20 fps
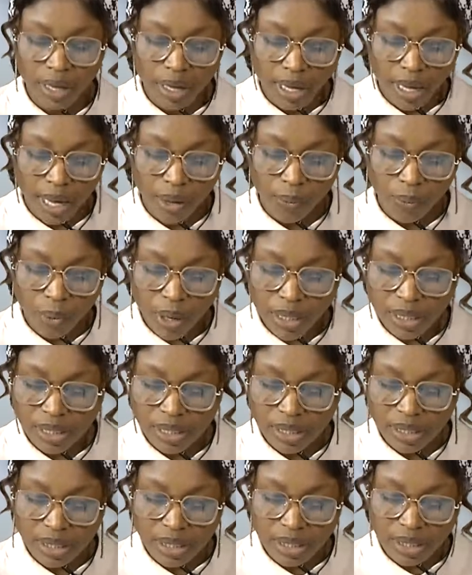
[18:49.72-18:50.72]

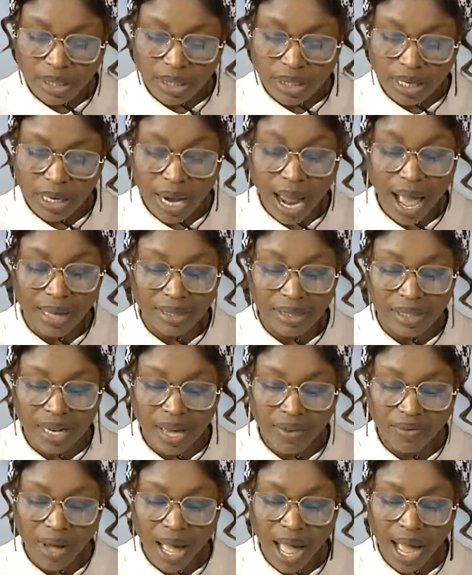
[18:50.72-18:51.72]
It has
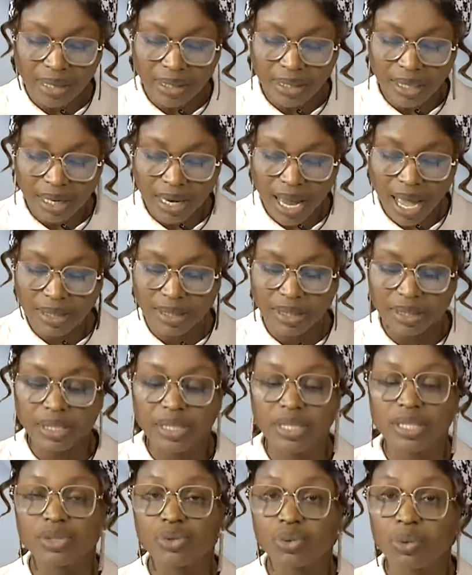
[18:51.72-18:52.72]
never acted as a
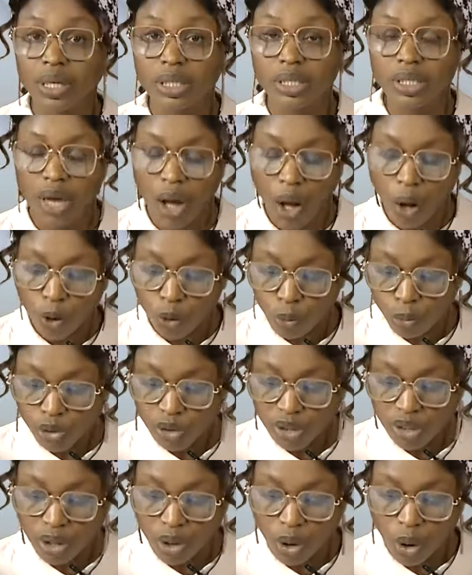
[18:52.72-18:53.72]
deterrent,
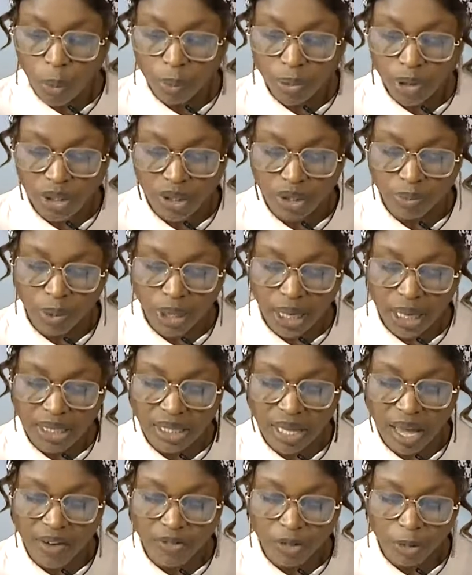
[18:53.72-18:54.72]
almost the opposite,
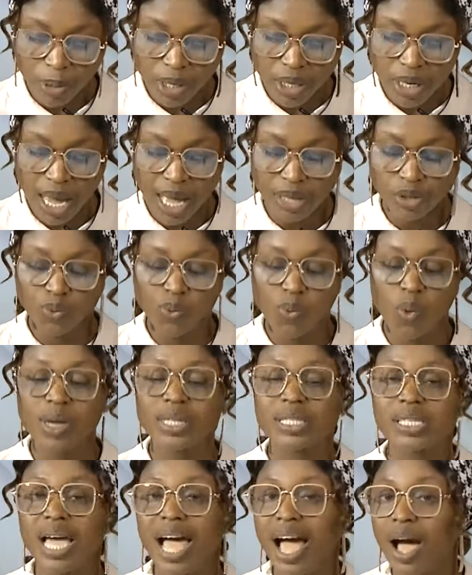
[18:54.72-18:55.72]
because everybody has
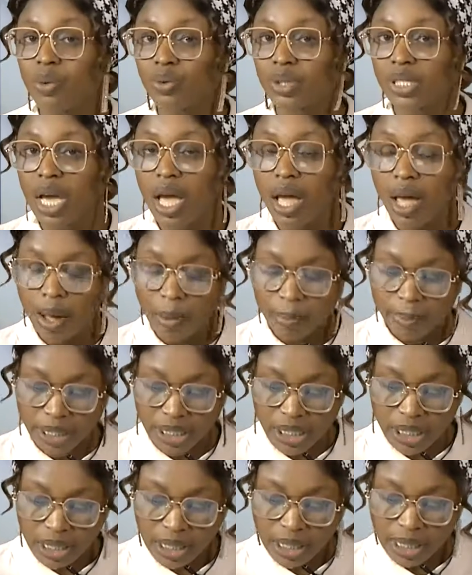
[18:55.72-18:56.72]
walked out,
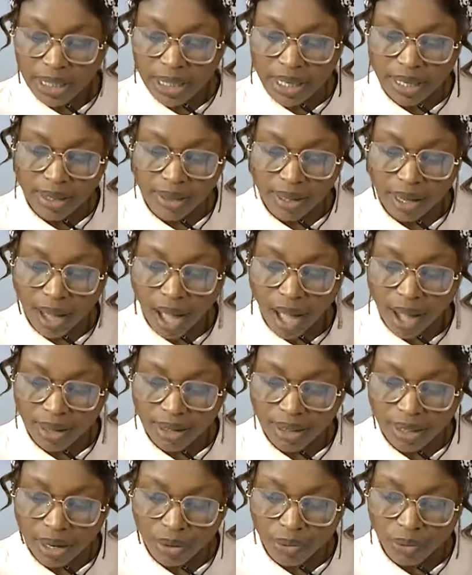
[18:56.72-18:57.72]
particularly the
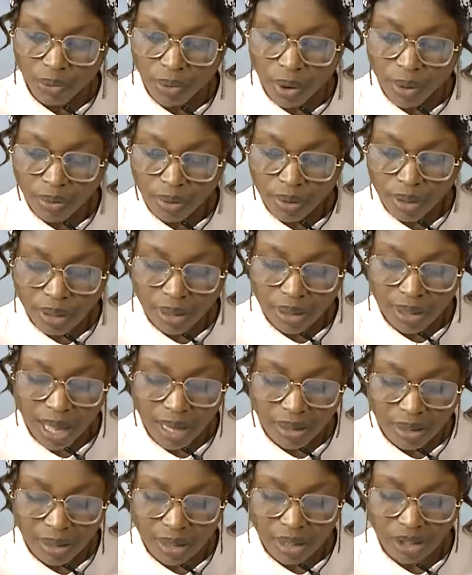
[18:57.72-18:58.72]
gangs that run this,
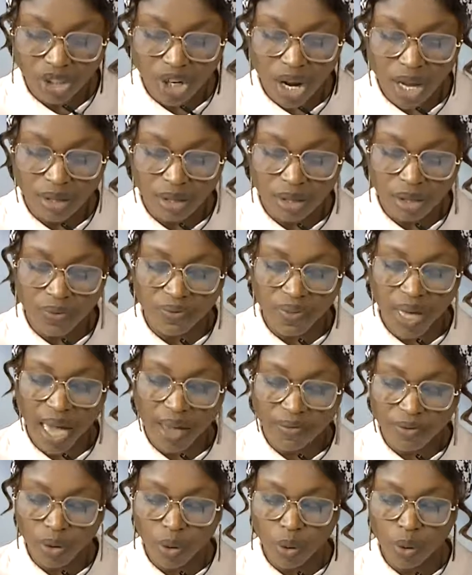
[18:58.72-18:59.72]
that the chance of
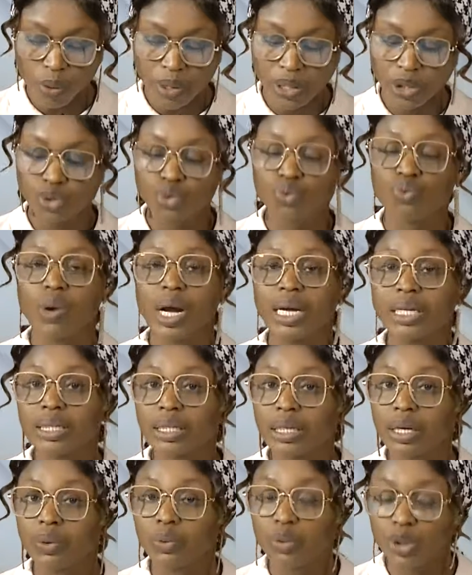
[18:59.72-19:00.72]
ever going to
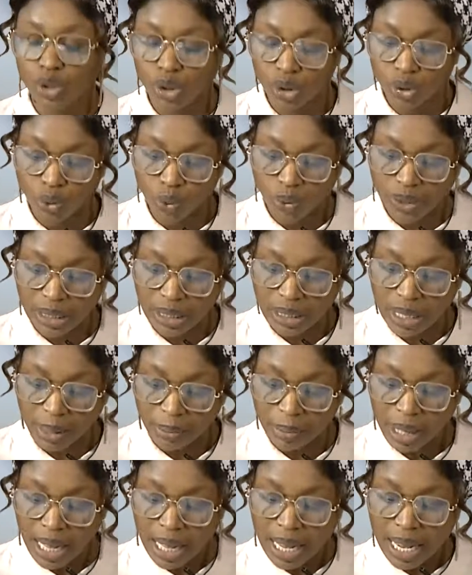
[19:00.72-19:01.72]
Rwanda was so
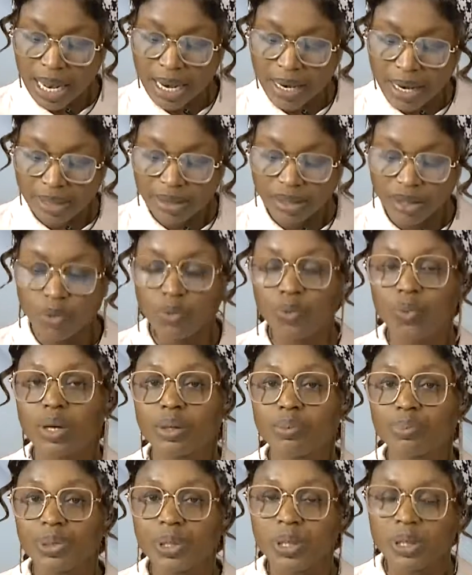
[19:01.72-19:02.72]
slim, less than
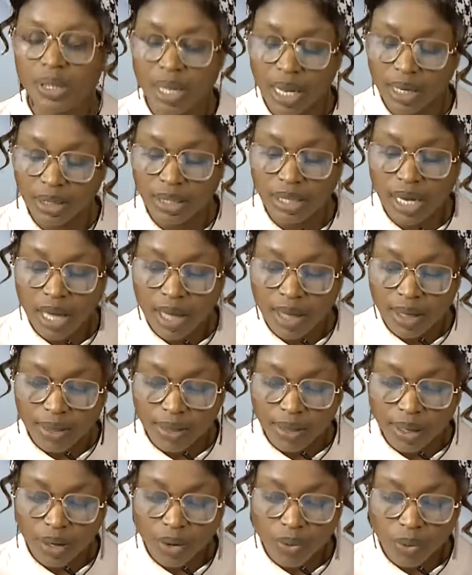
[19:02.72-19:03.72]
1%,
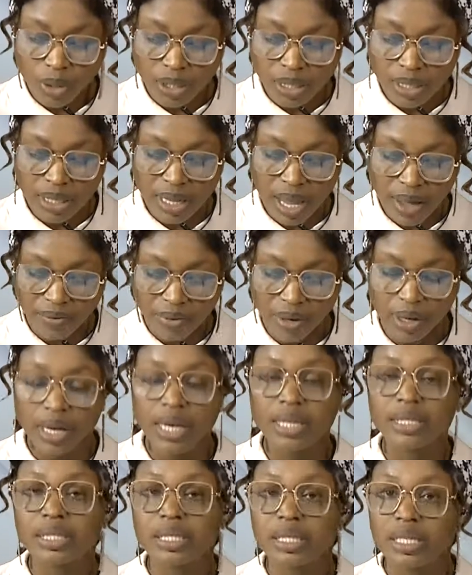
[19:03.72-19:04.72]
that it was never
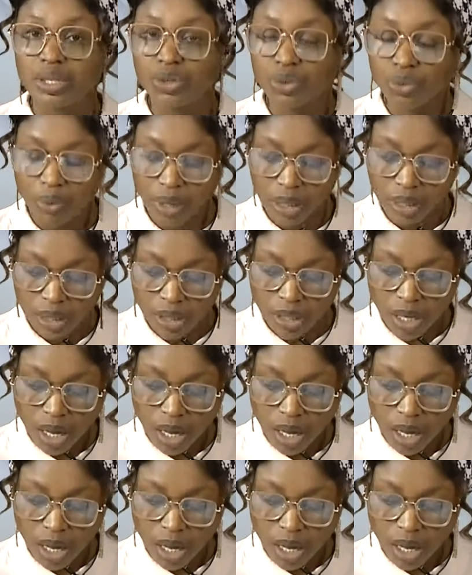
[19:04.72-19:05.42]
a deterrent.